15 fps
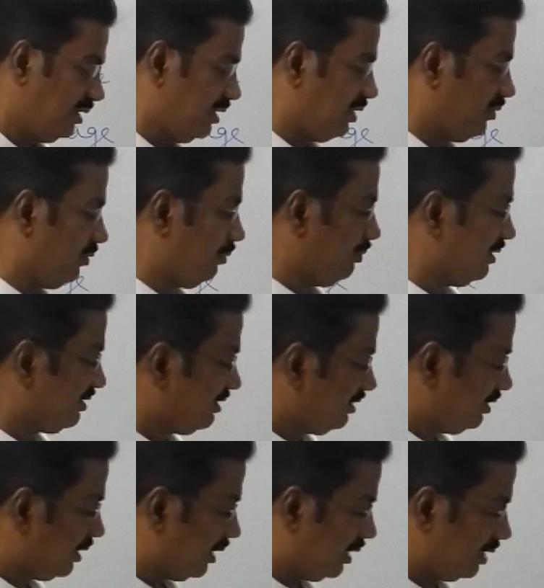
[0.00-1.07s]
river
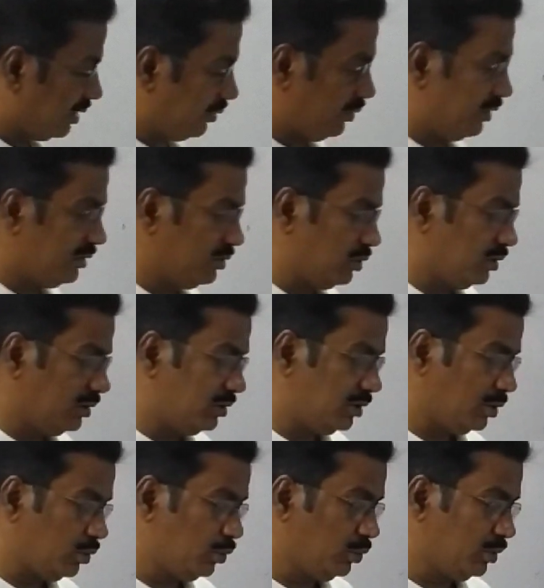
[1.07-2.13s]
Madeira, river
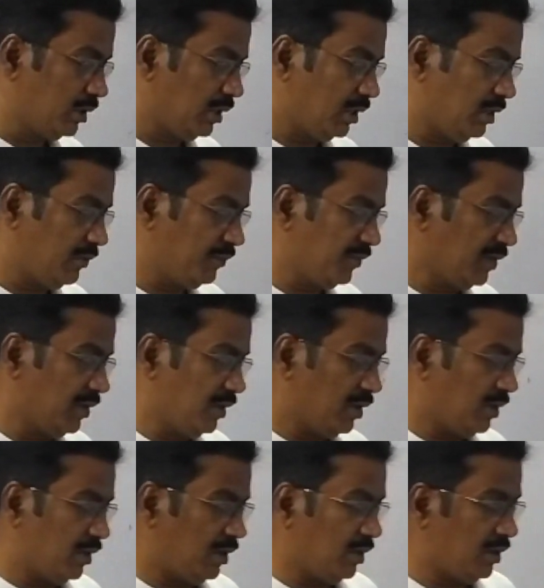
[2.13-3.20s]
Jaruca,
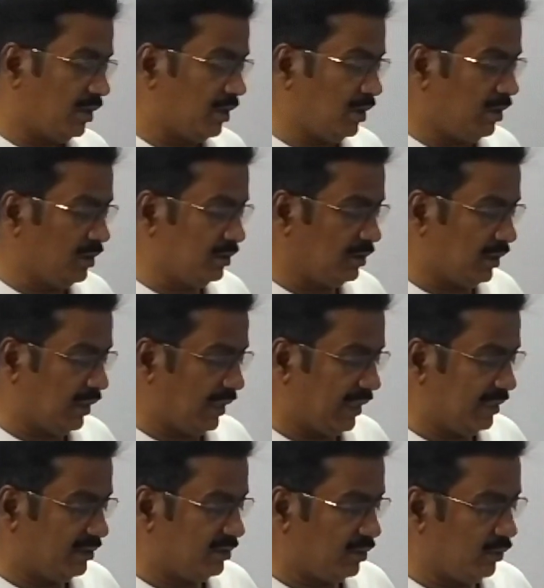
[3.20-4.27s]
all,
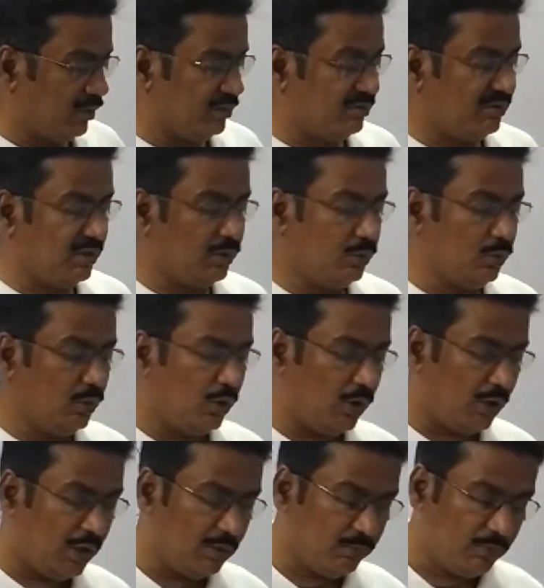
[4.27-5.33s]
and river Zingu,
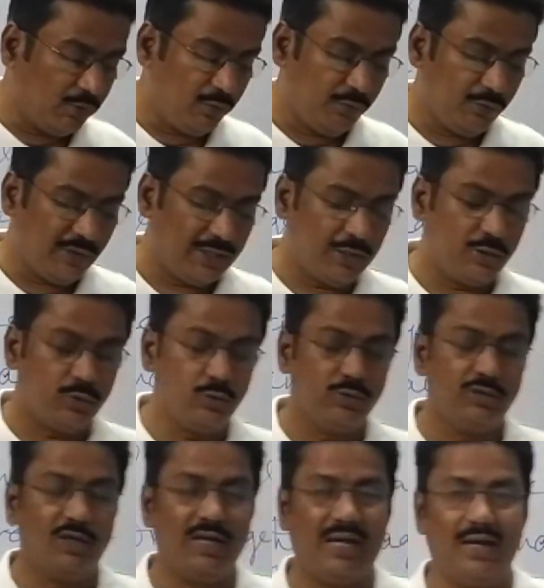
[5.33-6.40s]
all move into
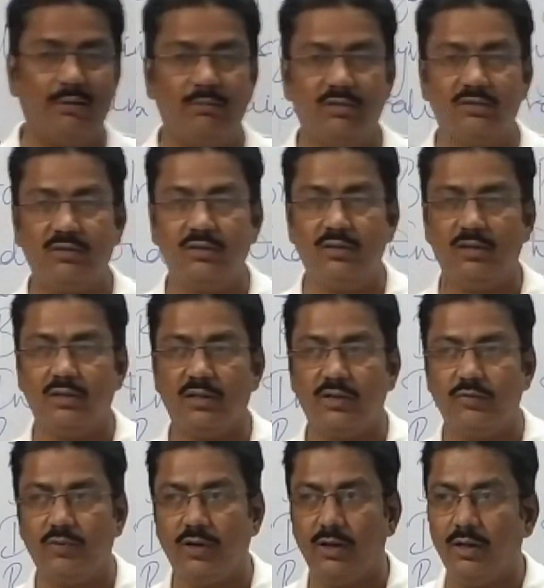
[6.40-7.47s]
the Amazon
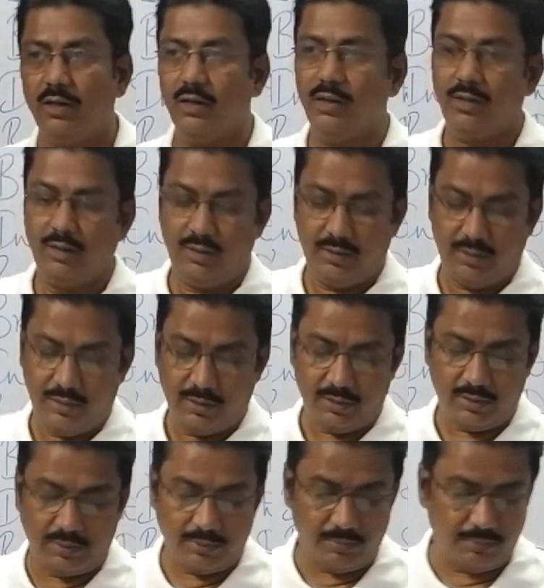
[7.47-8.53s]
River
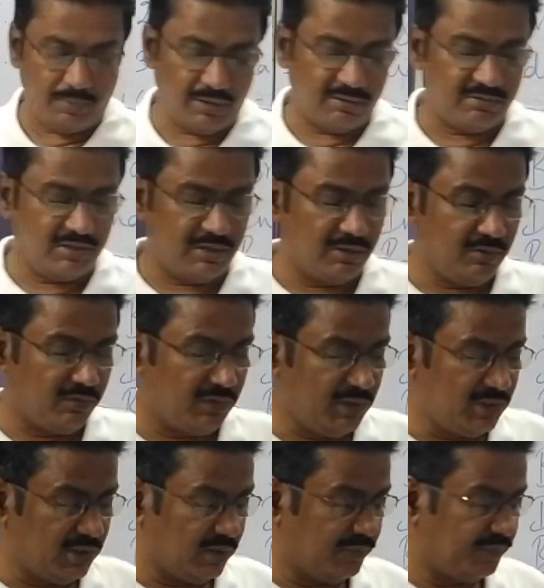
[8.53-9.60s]
basin
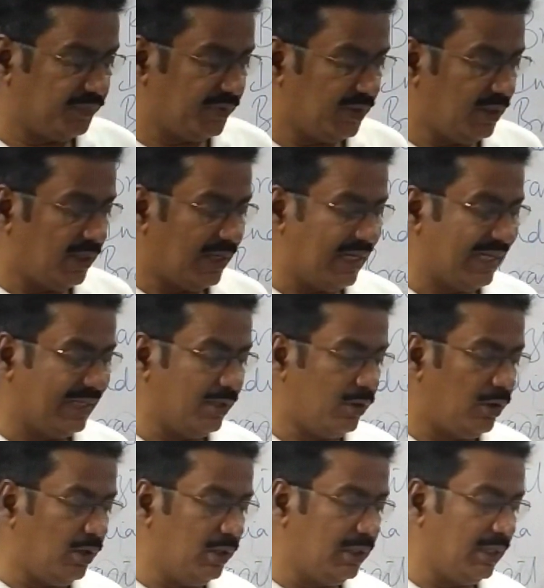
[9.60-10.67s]
region, and
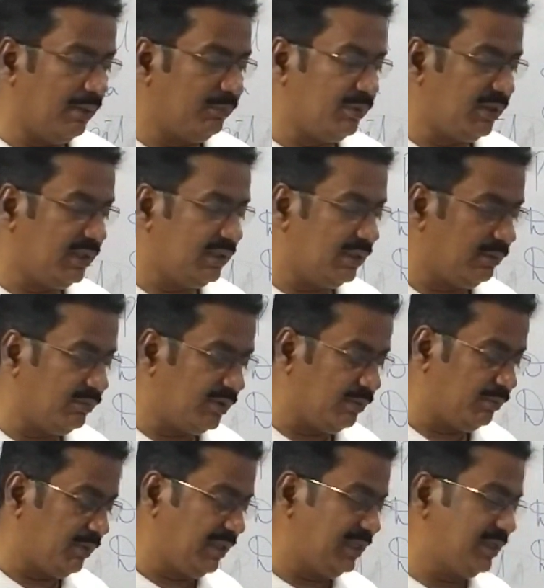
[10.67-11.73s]
all empty
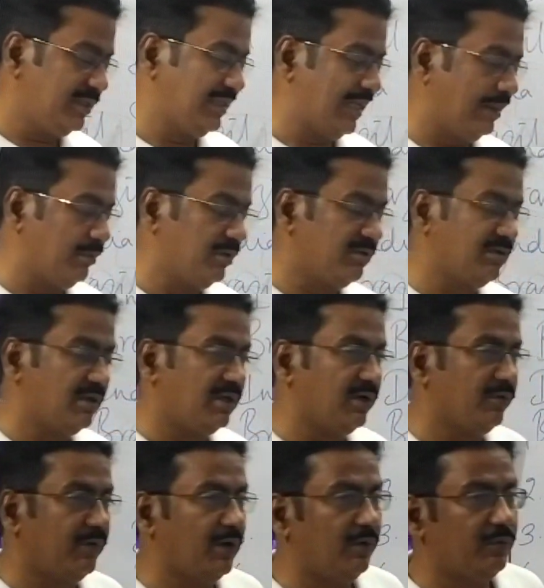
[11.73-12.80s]
them, meet the Amazon
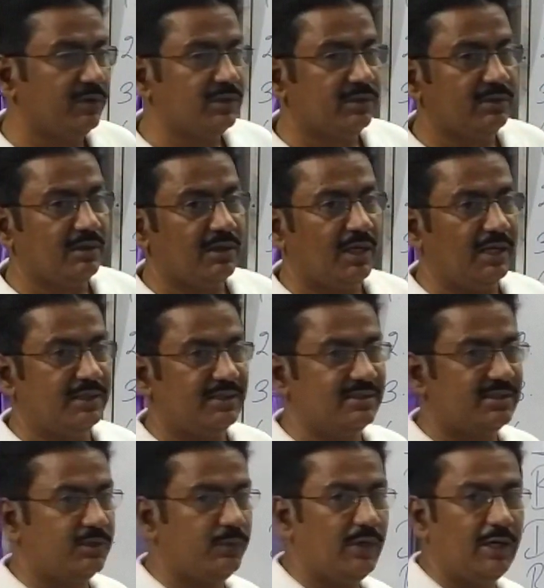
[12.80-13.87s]
River, which is the
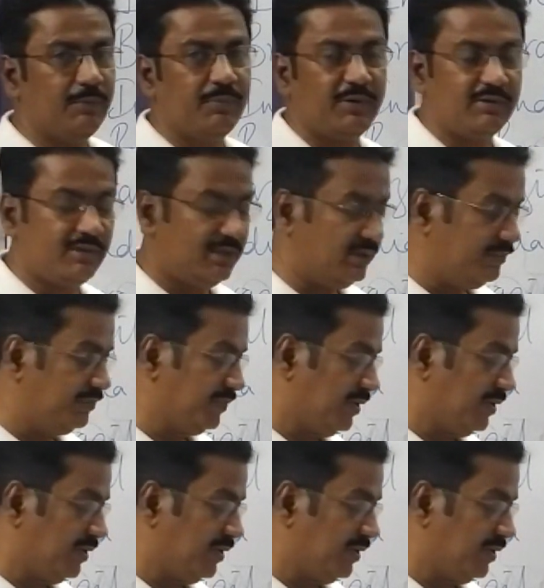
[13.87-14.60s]
largest river at present,